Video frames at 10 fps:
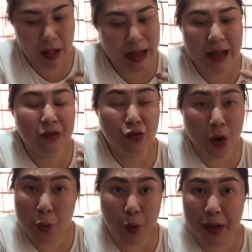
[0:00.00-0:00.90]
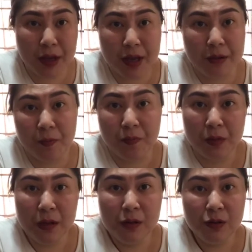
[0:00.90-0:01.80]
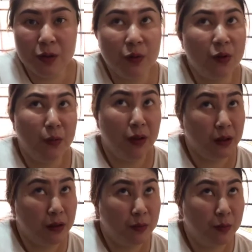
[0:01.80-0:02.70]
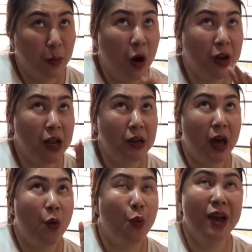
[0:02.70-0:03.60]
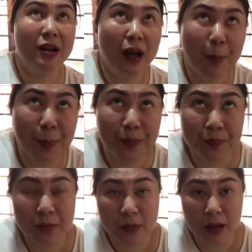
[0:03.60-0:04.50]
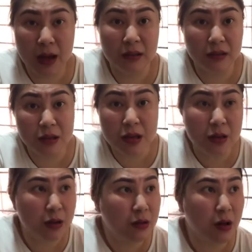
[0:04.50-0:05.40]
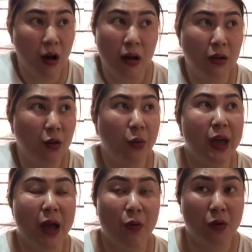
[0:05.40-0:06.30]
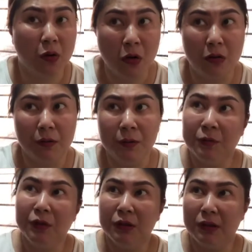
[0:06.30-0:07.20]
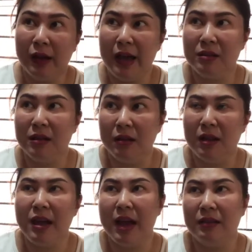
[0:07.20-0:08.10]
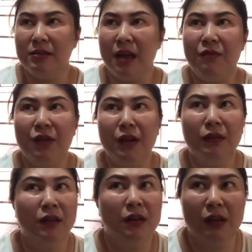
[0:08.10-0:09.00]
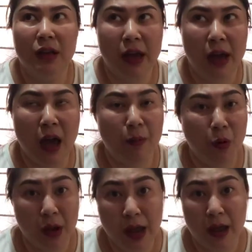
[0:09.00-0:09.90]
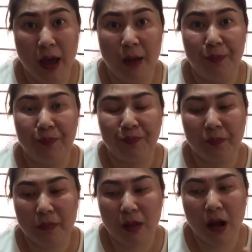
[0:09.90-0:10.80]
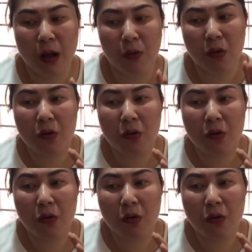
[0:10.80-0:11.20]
enjoy working. So from the morning that I wake up until all the way I will cook as early as 7:30 a.m. or 8 a.m. I will cook